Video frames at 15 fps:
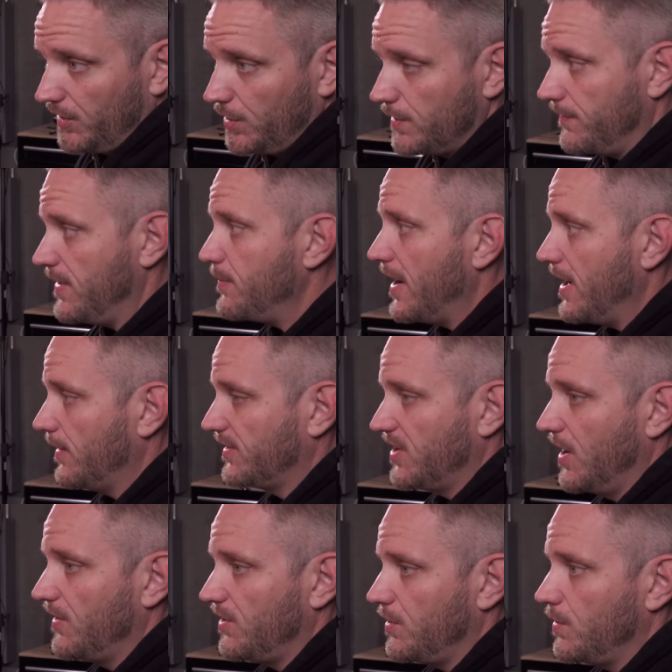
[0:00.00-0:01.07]
So your V BIOS
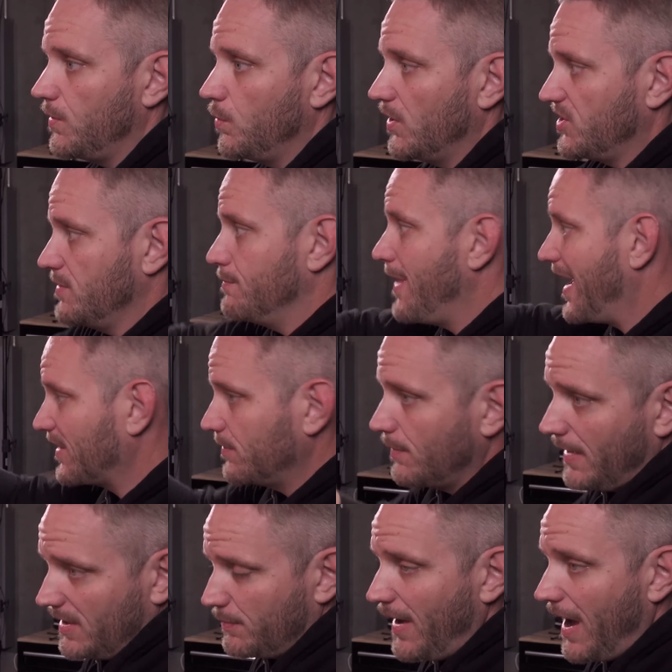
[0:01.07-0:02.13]
tells you what the
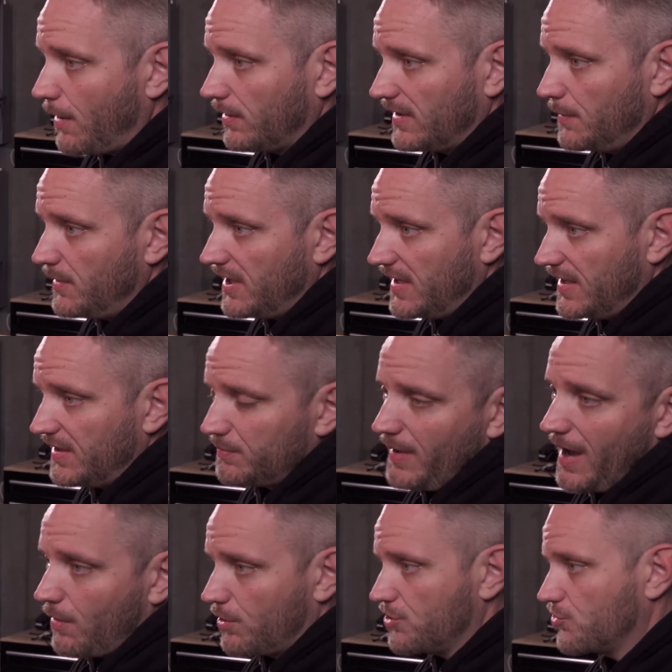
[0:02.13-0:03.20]
maximum amount of power limit is,
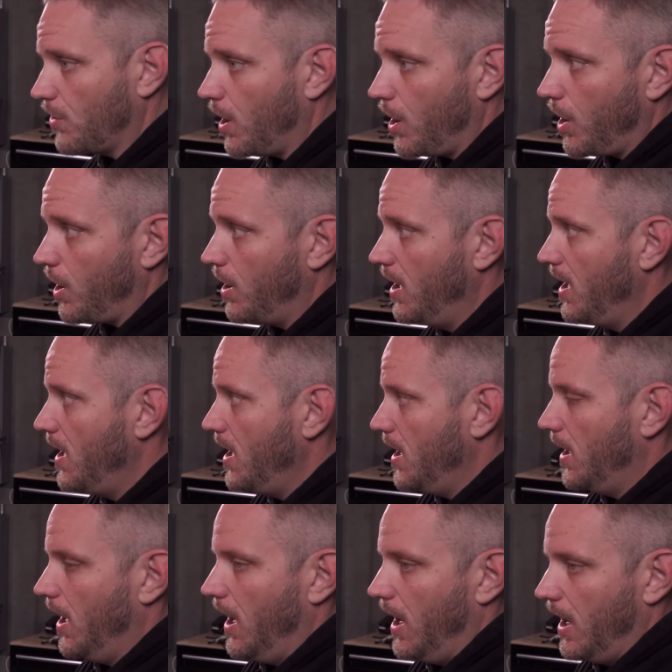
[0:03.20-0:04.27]
power draw,
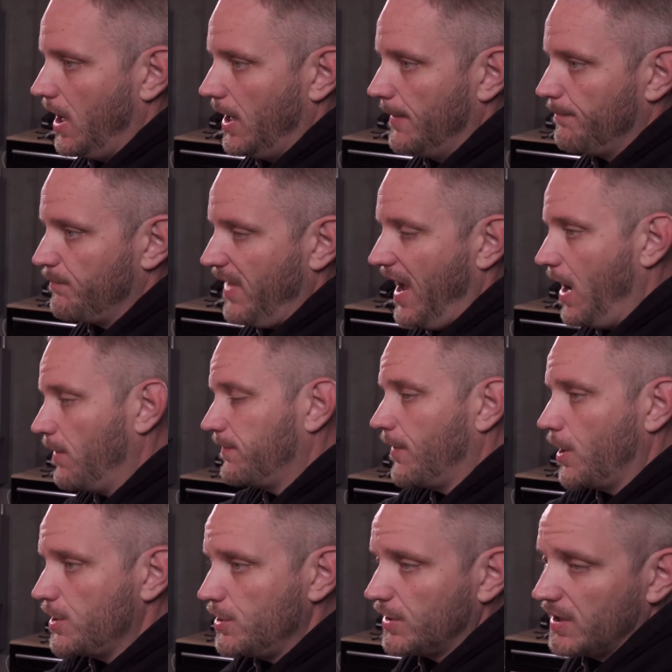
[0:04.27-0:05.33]
um, how
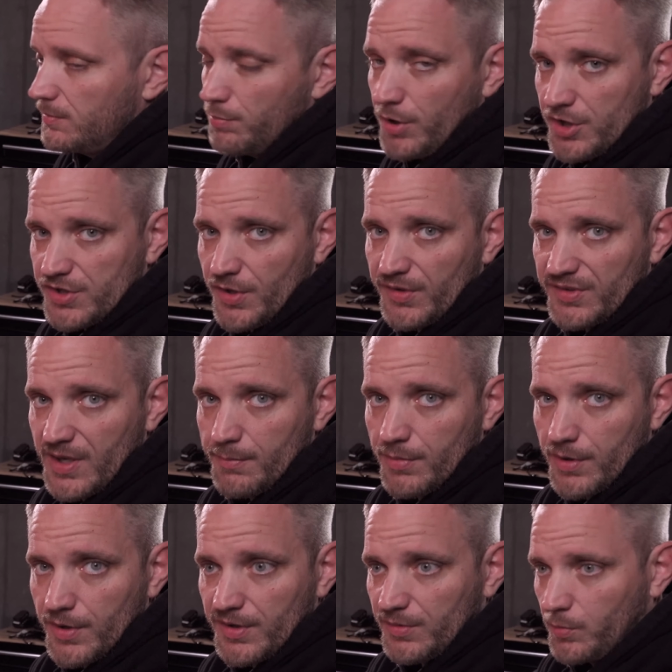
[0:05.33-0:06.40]
far you can push those
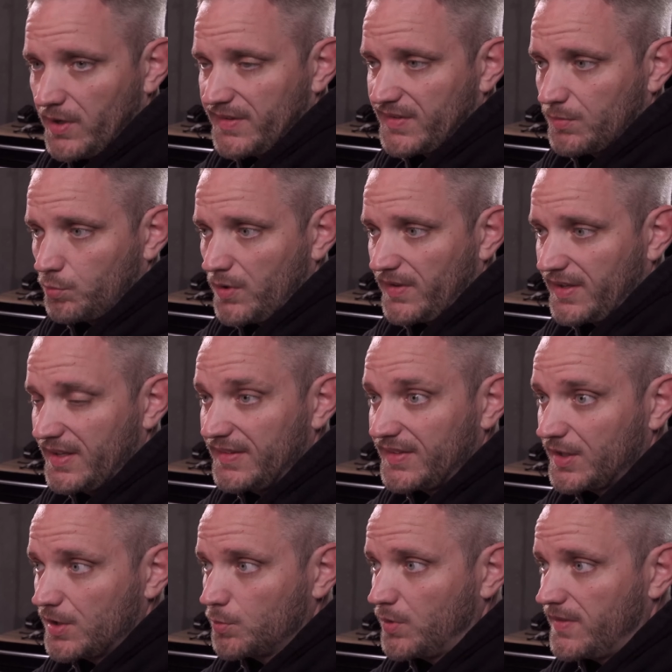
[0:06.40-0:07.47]
numbers, what's
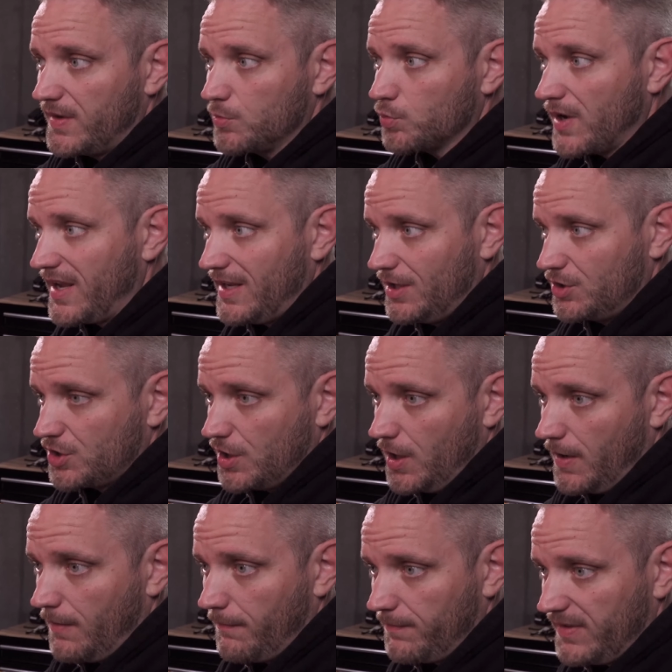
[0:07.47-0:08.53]
considered within range
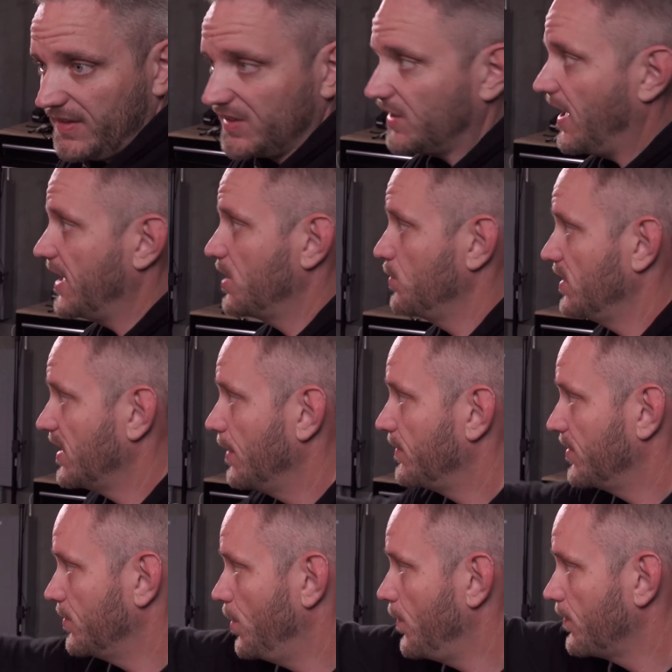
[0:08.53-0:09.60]
of the slider when it
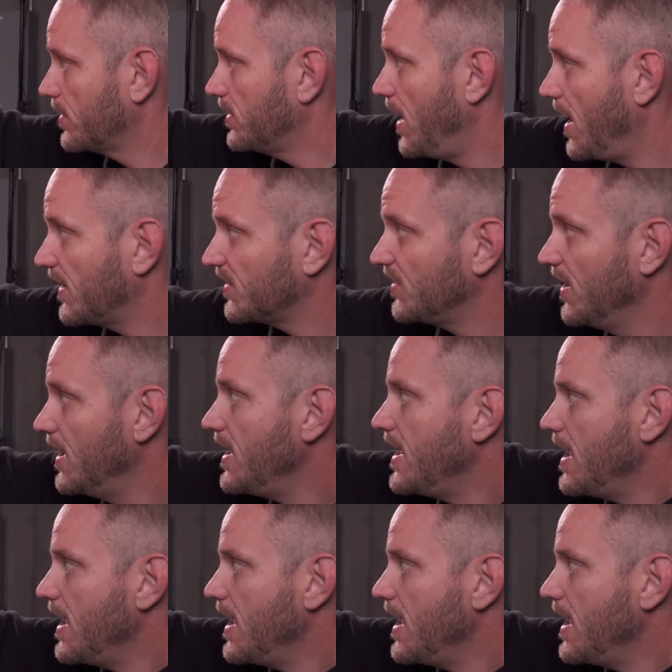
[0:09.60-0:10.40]
comes to the overclocks.